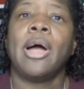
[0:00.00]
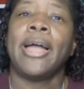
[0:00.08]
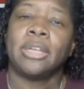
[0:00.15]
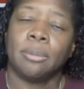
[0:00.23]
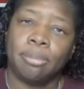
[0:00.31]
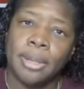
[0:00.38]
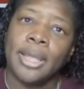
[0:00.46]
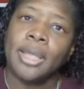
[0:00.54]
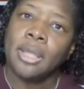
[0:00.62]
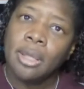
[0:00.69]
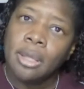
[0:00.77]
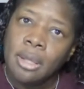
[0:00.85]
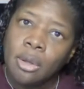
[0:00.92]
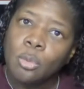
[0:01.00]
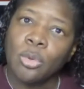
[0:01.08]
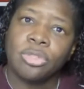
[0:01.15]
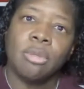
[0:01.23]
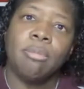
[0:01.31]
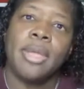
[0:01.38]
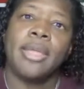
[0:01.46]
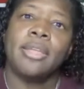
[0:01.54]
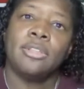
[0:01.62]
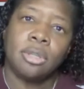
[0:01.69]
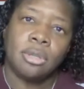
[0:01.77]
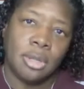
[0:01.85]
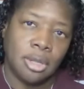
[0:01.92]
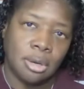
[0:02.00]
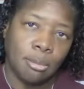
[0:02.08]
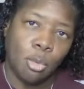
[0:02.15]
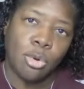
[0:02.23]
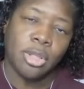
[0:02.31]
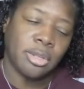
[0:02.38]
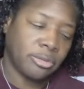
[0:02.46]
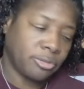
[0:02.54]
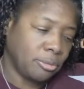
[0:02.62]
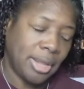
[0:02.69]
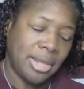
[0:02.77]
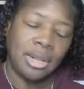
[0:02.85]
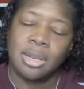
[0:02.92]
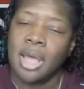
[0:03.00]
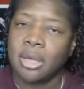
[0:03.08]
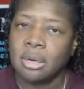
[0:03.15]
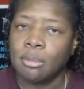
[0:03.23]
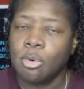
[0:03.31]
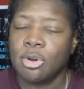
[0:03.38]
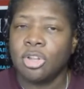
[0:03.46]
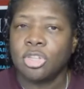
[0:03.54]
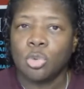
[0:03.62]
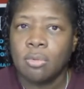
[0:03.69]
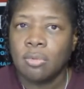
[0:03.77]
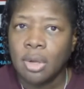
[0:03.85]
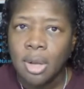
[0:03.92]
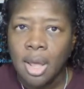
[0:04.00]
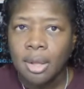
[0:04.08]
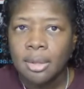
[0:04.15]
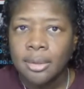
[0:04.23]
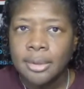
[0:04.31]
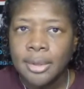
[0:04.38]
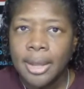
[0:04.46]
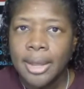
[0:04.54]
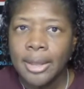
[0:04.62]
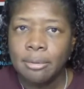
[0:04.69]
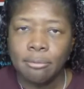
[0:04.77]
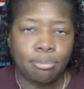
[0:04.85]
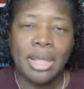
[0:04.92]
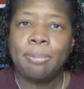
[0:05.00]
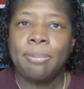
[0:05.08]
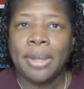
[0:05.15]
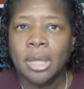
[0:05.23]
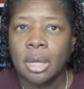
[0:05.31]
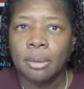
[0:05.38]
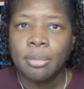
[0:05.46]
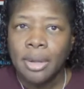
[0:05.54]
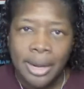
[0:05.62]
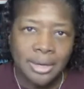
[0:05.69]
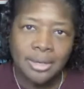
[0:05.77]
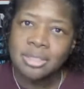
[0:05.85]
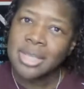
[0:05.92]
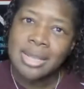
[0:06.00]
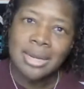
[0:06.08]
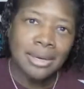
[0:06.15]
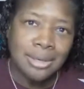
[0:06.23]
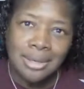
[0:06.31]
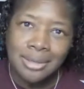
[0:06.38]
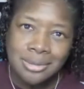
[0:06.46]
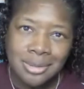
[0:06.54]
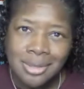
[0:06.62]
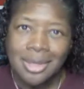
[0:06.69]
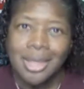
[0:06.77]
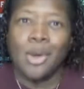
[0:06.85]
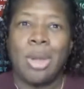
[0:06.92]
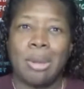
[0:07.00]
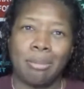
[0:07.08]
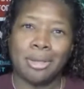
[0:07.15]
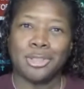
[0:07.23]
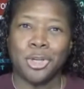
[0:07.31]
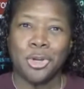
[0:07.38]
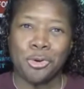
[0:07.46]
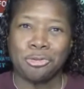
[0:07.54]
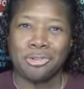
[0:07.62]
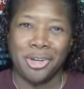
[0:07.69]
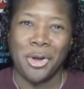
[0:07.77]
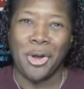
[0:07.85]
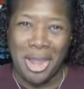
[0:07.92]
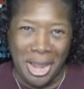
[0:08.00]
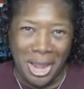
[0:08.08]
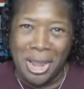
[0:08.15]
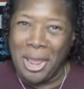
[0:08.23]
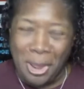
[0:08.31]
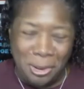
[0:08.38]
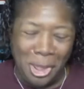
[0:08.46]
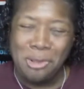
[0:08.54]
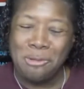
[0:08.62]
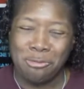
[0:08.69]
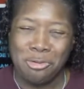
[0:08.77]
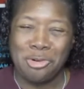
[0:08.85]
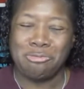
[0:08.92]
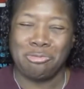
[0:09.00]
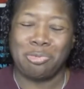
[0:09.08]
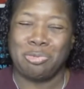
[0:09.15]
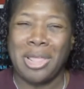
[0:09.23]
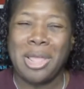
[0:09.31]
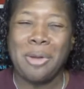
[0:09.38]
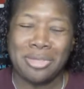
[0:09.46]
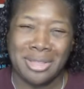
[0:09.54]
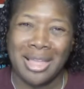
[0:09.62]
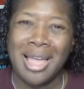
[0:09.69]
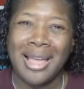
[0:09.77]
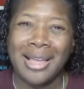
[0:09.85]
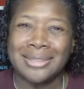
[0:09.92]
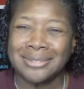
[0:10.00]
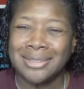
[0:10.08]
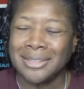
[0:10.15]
had to play with the men in the morning from 8 o'clock in the morning to 12 o'clock, and play pickup. Had to sign a list, wait my turn, and when play with the guys.